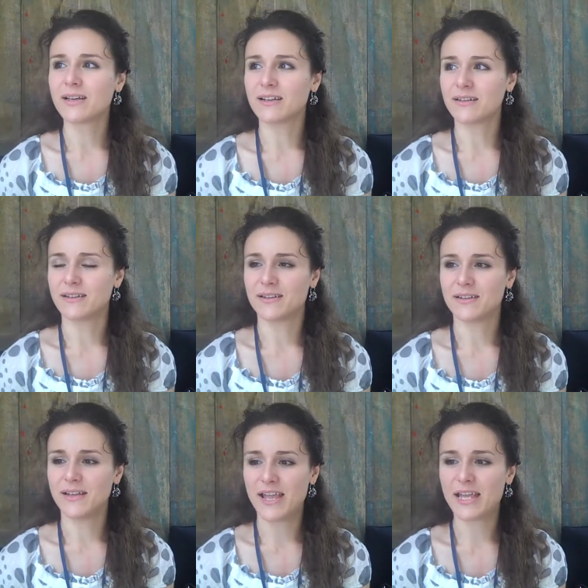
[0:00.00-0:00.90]

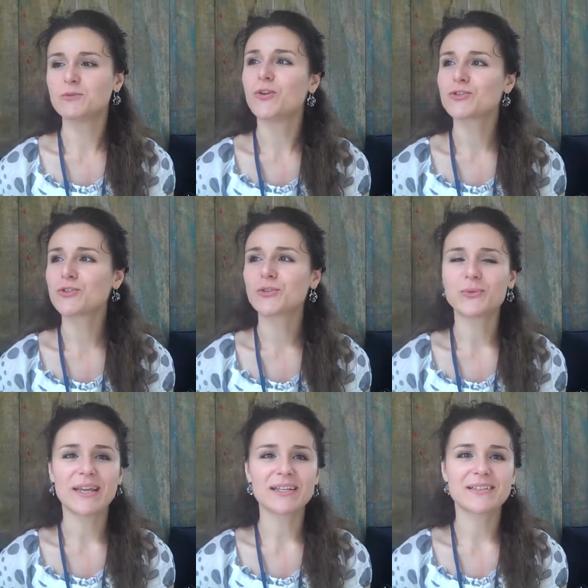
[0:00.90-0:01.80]
Uh, and we also
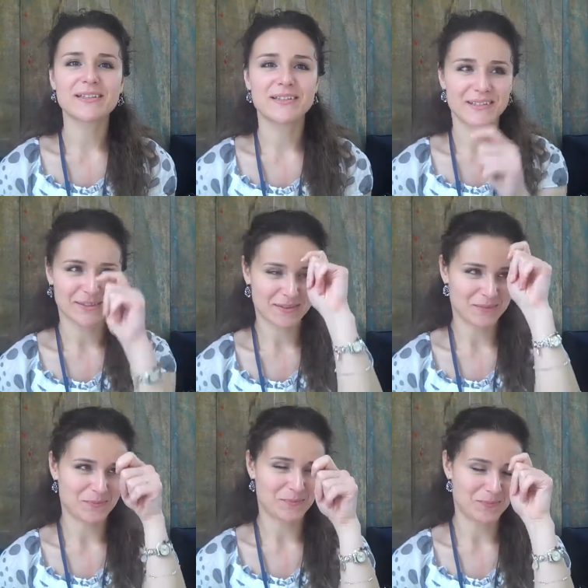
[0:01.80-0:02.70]
created
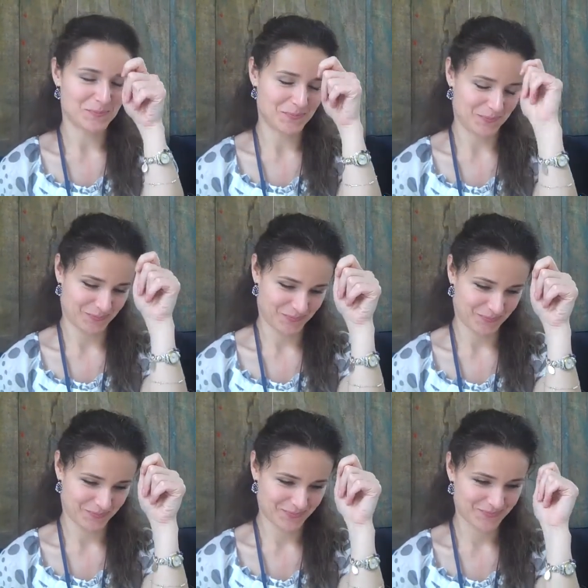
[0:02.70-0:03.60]
um,
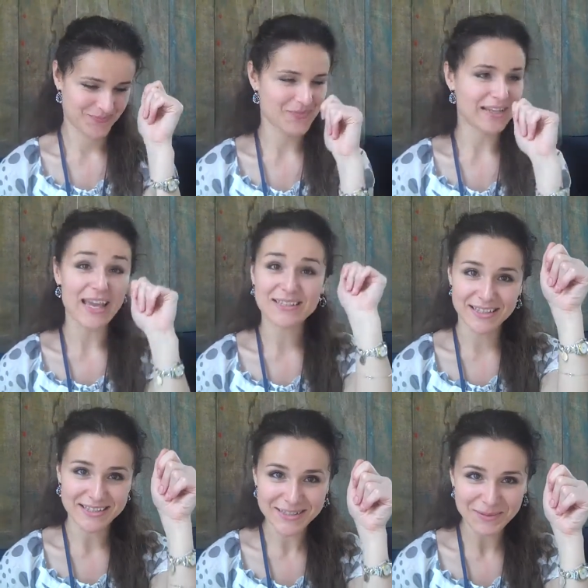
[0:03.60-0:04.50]

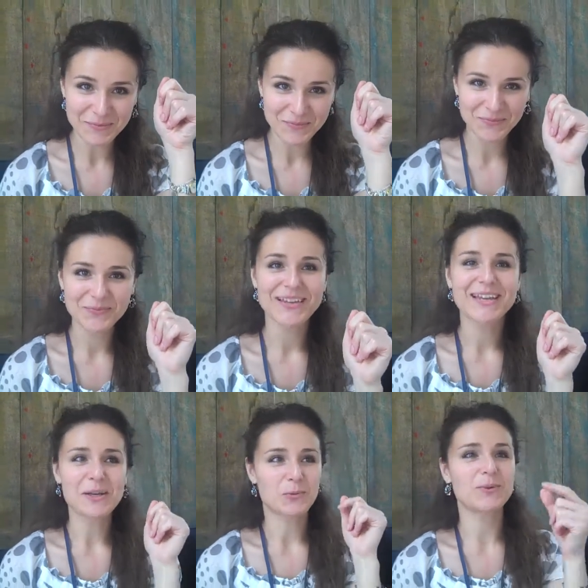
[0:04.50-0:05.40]
caskets
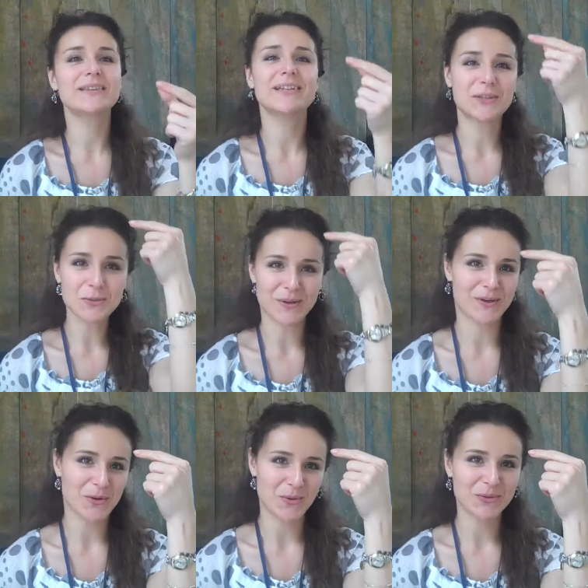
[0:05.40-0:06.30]
with the Q
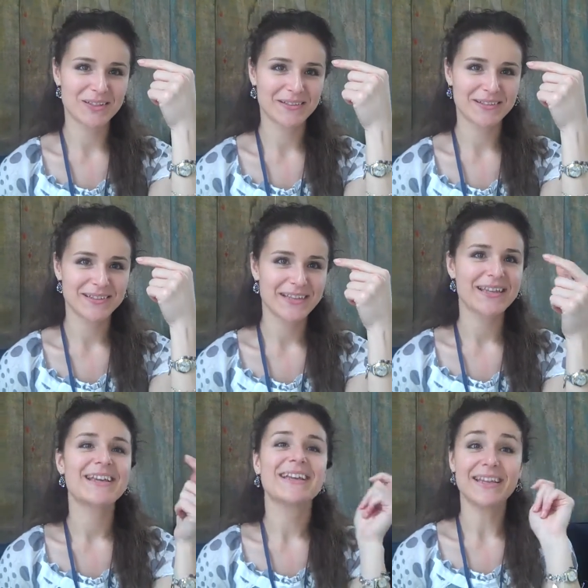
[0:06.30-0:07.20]
R code
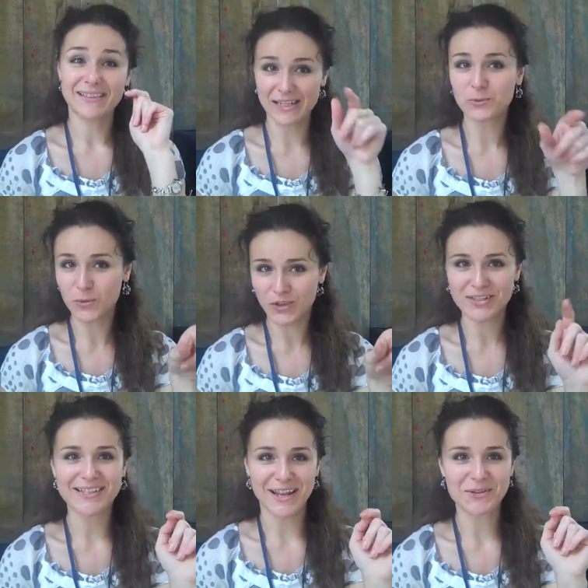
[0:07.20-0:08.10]
that
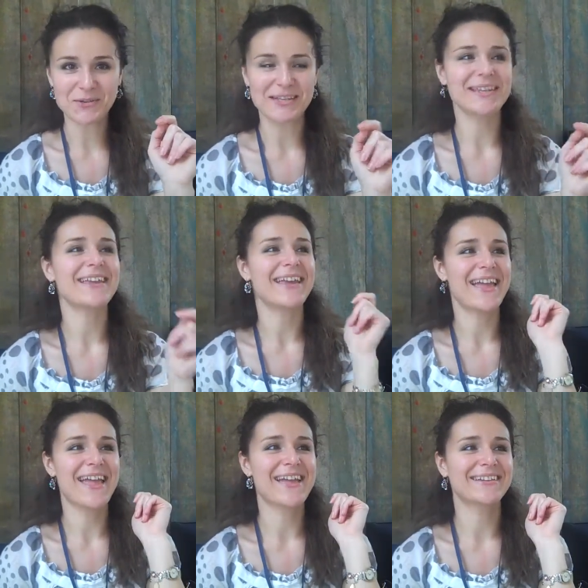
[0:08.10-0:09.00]
works actually,
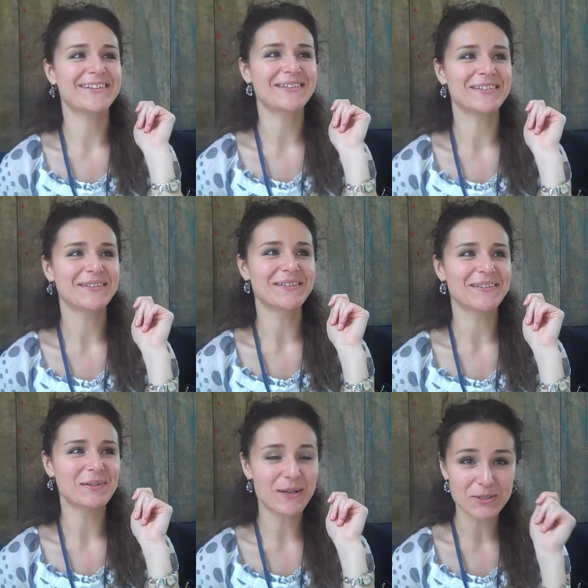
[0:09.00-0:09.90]
and uh,
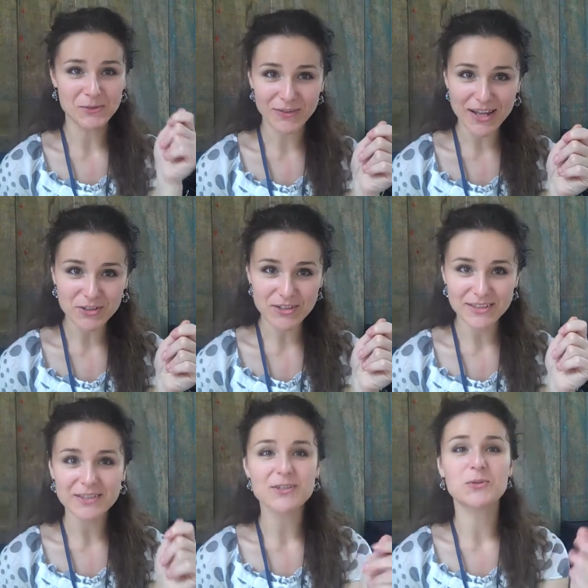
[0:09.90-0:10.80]
when you flash
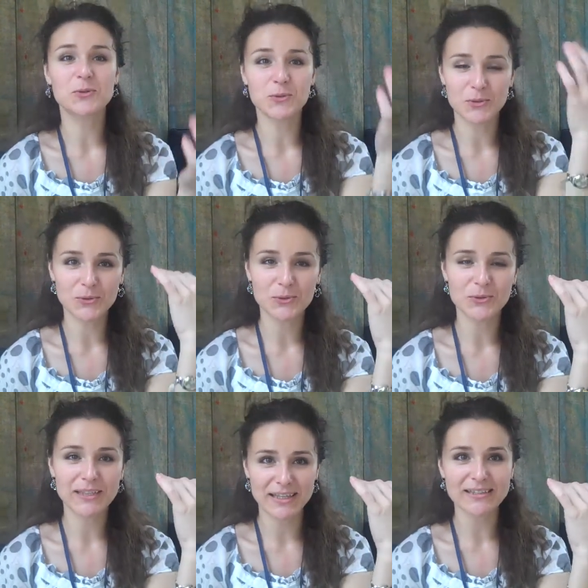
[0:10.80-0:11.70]
it, you you
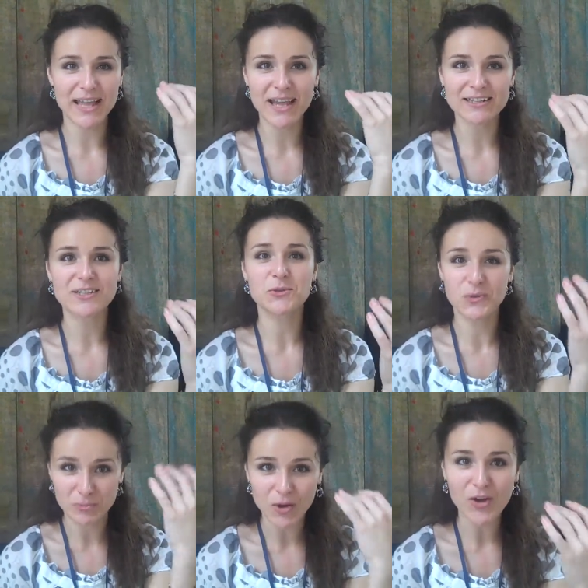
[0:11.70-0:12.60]
get access to
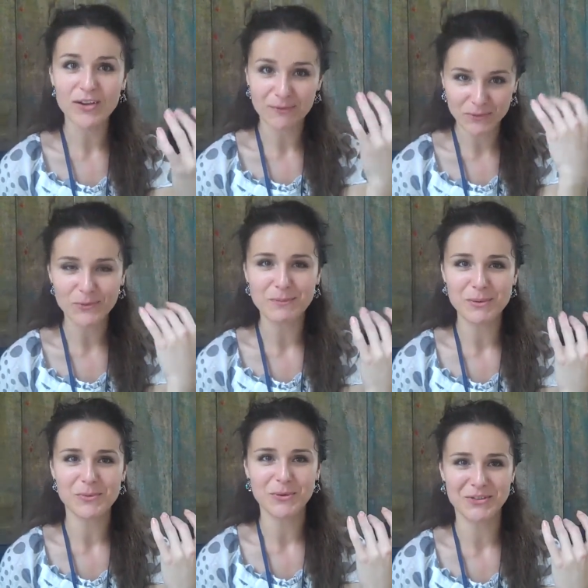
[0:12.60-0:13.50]
the blog of the web
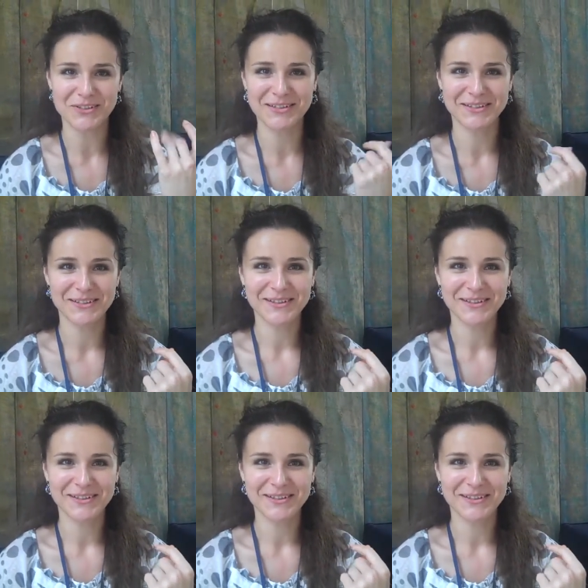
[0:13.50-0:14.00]
reporters.